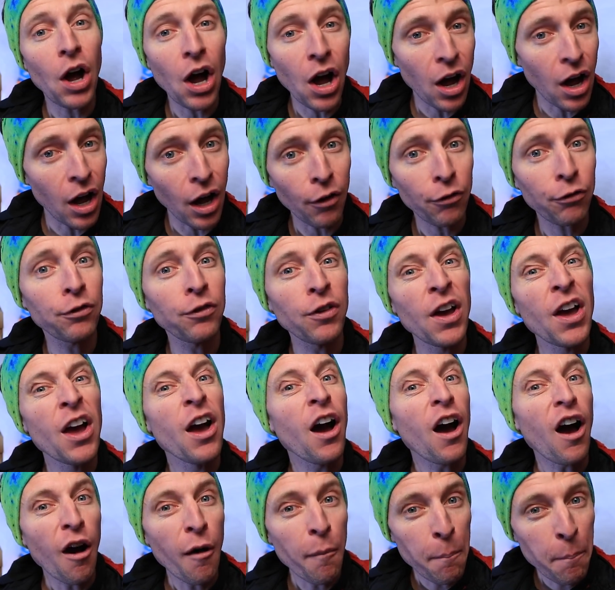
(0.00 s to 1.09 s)
off
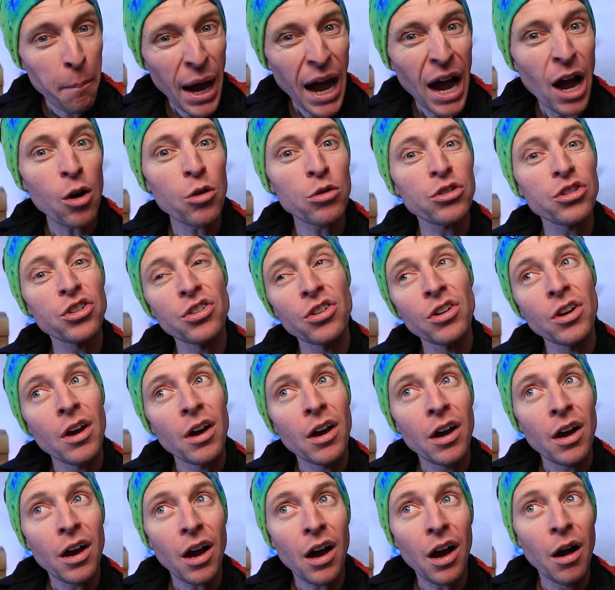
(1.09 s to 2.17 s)
about
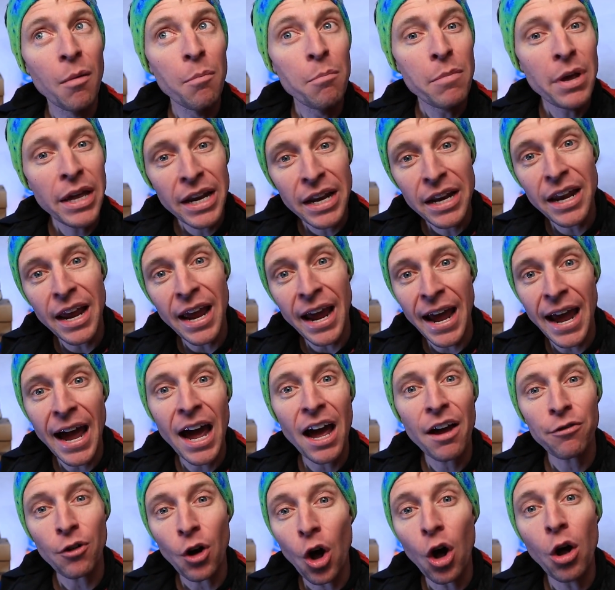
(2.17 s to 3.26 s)
a minute and a
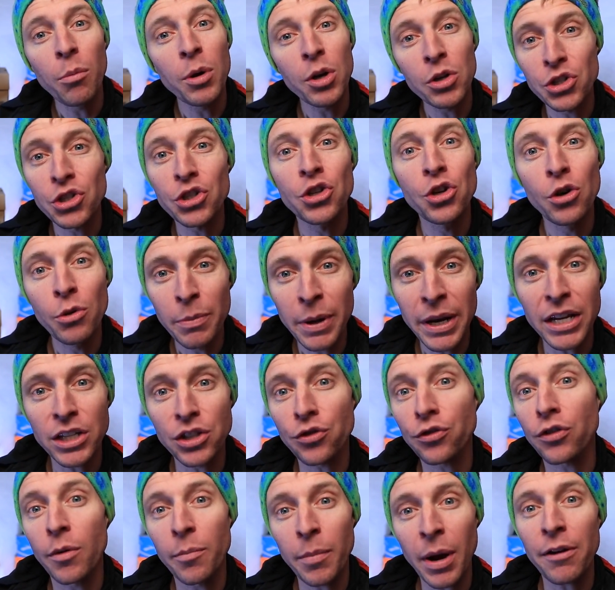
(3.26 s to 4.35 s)
half, almost two minutes
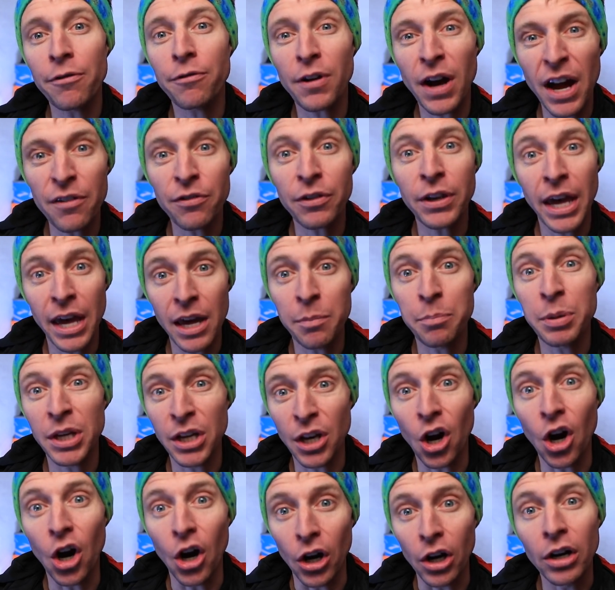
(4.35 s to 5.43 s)
from my 5K
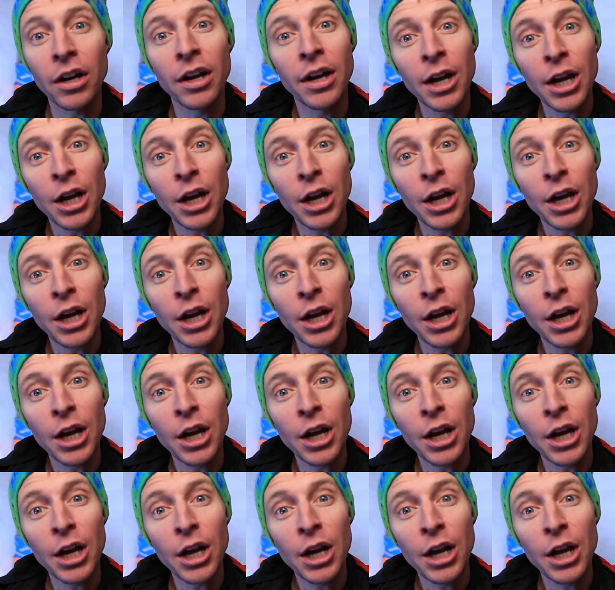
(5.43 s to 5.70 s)
PR.